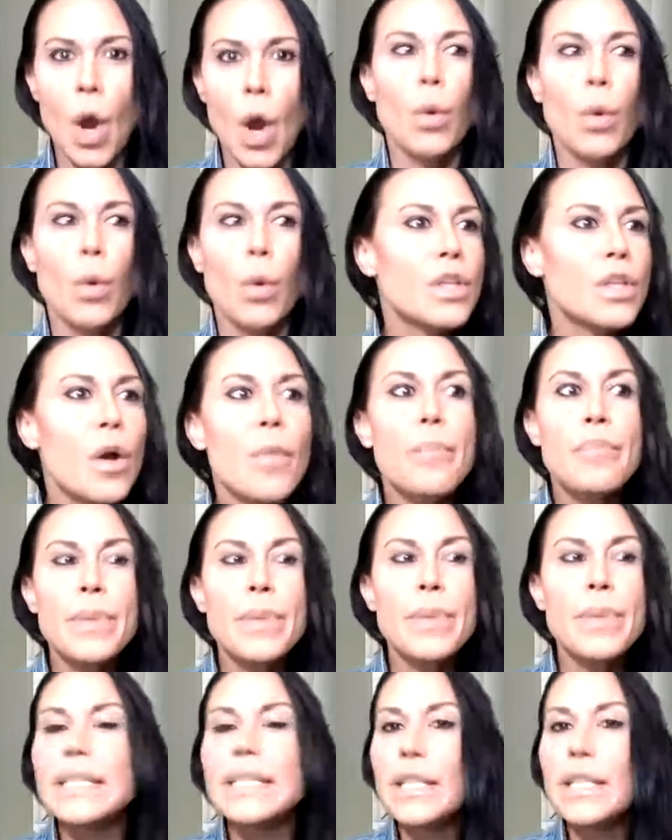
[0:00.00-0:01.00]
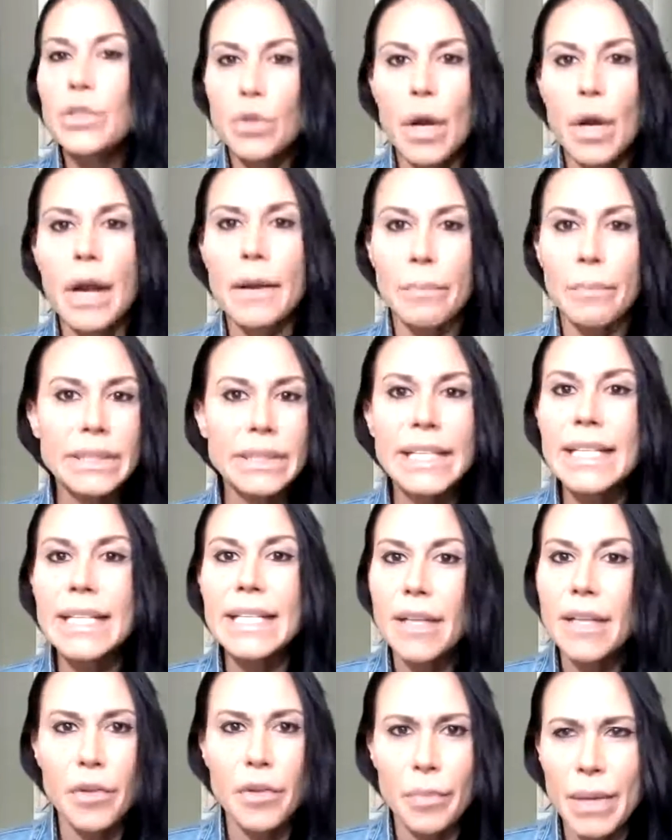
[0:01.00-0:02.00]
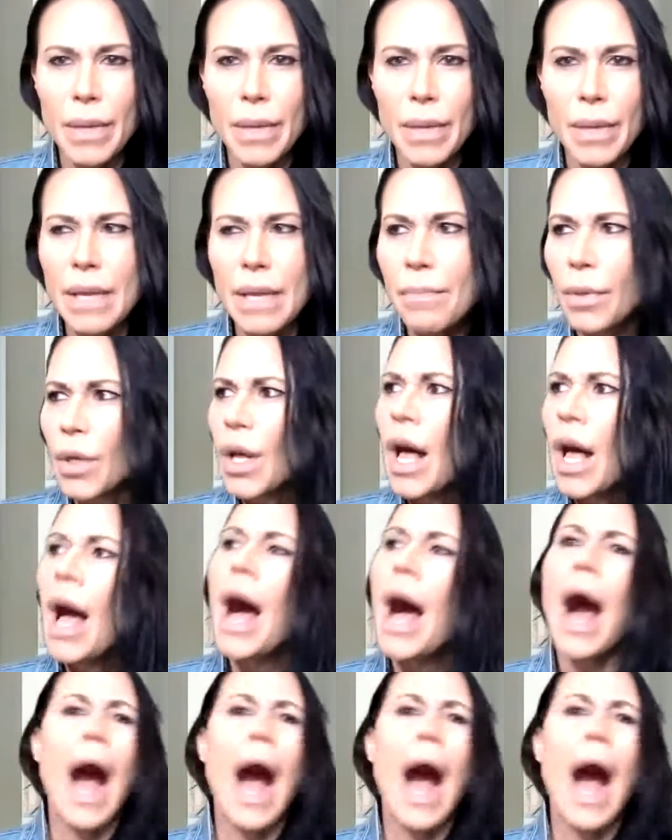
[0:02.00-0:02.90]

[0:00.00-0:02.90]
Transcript: We're so busy trying to please other people.